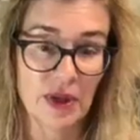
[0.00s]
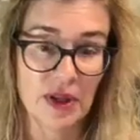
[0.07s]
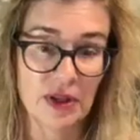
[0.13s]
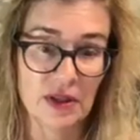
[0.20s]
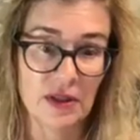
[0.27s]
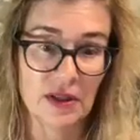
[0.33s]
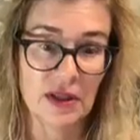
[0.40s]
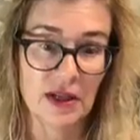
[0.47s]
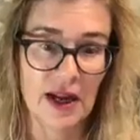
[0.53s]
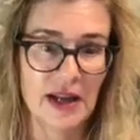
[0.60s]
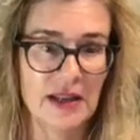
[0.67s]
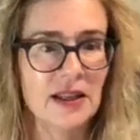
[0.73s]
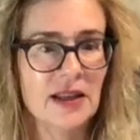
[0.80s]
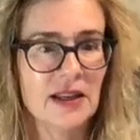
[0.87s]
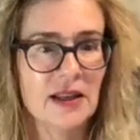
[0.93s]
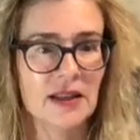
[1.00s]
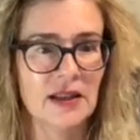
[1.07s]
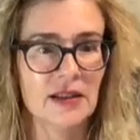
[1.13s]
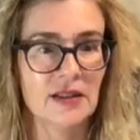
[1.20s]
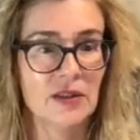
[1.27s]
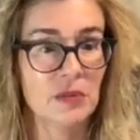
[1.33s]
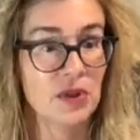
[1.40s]
but I think
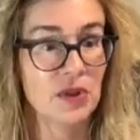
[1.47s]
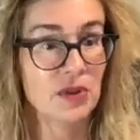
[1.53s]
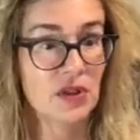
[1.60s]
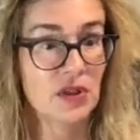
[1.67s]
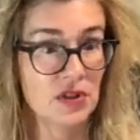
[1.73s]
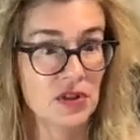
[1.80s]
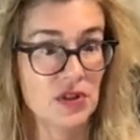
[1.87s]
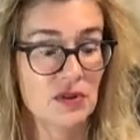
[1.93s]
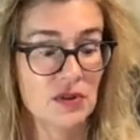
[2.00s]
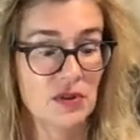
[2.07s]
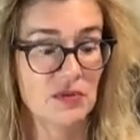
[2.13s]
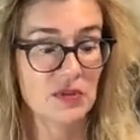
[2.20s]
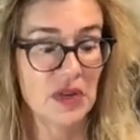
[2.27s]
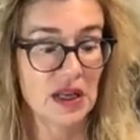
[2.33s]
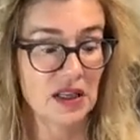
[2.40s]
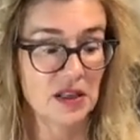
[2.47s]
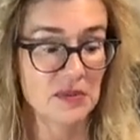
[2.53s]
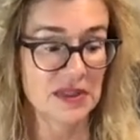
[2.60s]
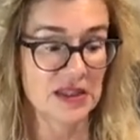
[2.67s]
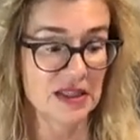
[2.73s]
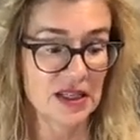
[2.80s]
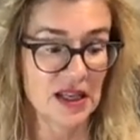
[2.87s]
the beauty too of making
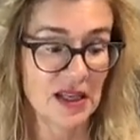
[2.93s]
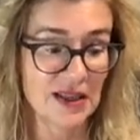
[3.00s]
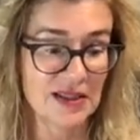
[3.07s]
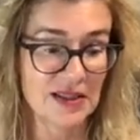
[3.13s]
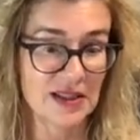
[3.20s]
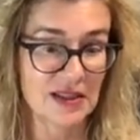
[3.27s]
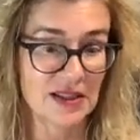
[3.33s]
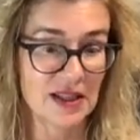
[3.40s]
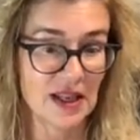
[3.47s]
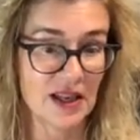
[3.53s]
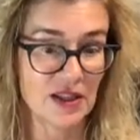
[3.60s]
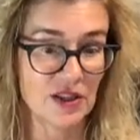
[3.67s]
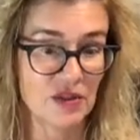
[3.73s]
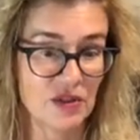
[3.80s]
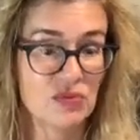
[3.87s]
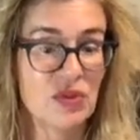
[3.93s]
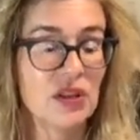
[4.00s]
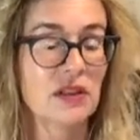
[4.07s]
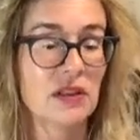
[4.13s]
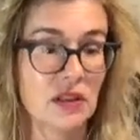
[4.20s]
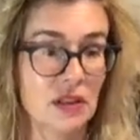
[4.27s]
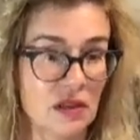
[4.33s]
mistakes is that you
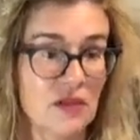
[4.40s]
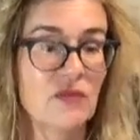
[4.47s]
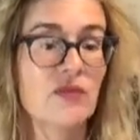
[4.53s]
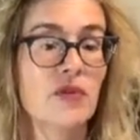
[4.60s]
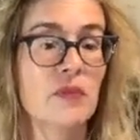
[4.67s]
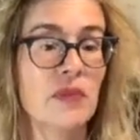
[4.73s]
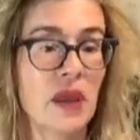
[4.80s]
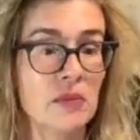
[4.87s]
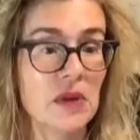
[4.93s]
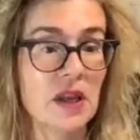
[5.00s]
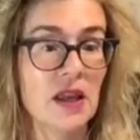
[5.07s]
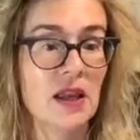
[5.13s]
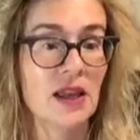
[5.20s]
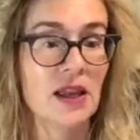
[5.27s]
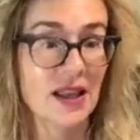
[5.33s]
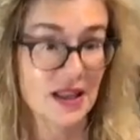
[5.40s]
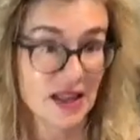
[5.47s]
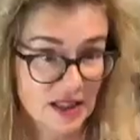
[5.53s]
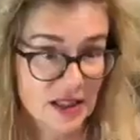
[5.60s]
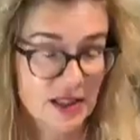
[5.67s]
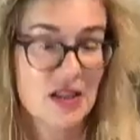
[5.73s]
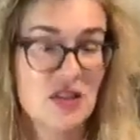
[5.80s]
really learn from them and
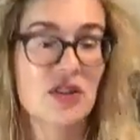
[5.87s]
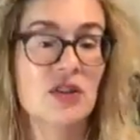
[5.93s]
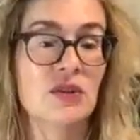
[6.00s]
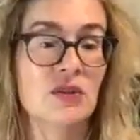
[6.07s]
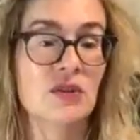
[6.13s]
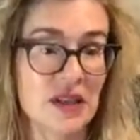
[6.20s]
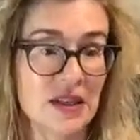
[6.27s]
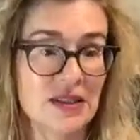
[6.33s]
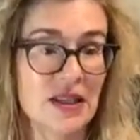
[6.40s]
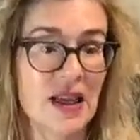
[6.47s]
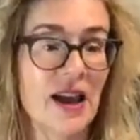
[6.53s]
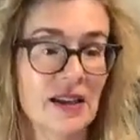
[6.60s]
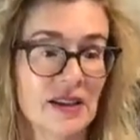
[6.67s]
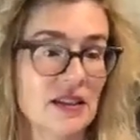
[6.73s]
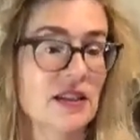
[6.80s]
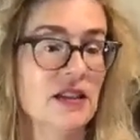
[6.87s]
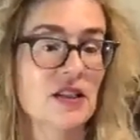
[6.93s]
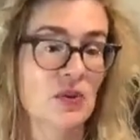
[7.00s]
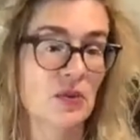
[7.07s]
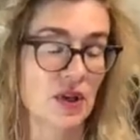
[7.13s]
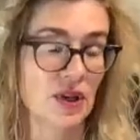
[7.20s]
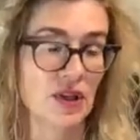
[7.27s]
it leads you exactly
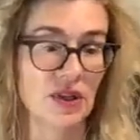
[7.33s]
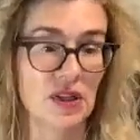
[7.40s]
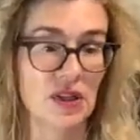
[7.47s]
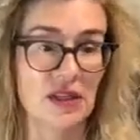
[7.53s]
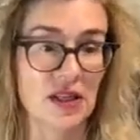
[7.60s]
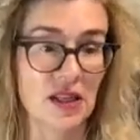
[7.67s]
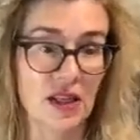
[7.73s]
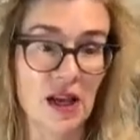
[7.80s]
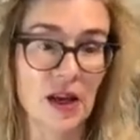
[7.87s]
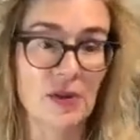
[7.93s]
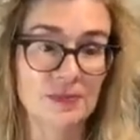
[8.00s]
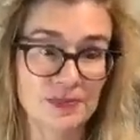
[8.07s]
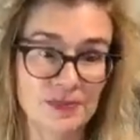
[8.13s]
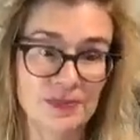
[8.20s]
to where you need to go.